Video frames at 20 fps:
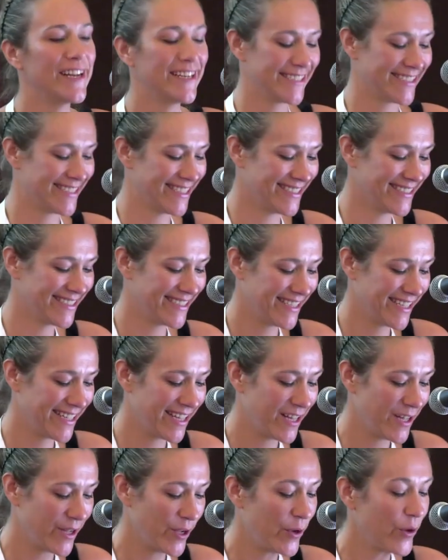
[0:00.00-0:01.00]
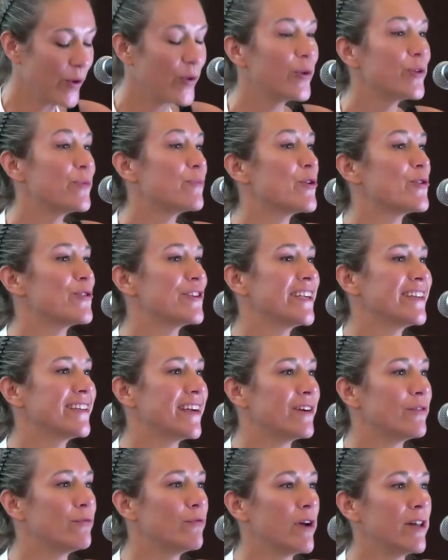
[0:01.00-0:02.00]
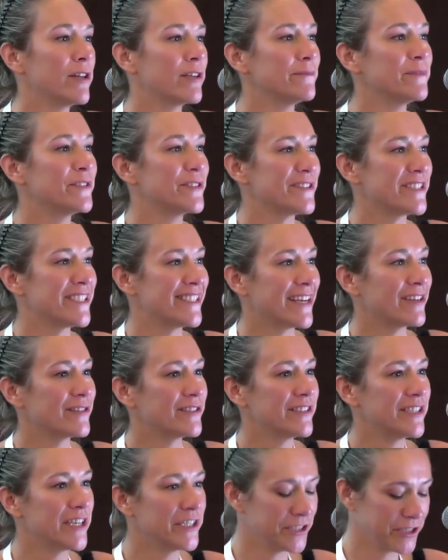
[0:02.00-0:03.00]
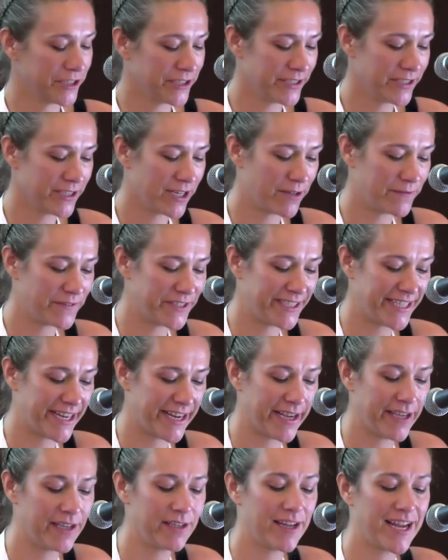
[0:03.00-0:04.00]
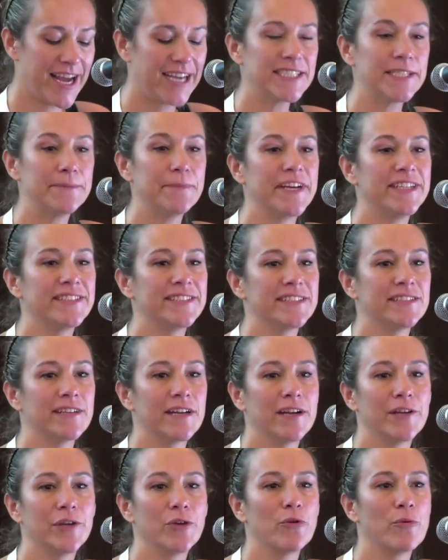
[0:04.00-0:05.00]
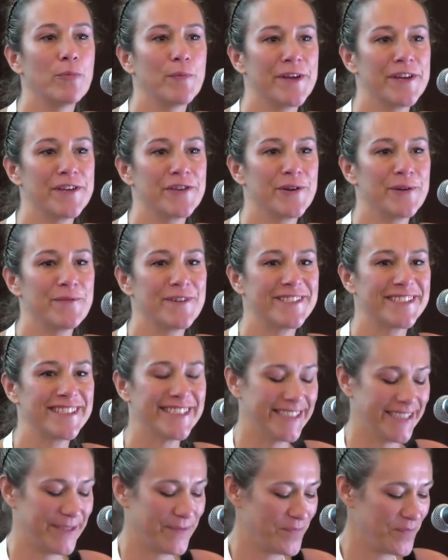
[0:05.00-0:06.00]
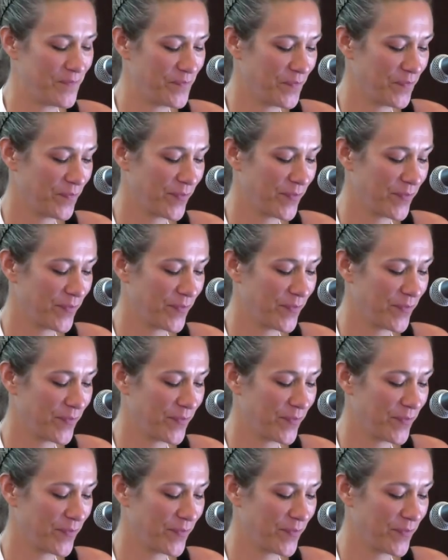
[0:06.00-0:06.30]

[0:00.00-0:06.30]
colleagues, good morning and welcome to the second session of the day, Activating a European University.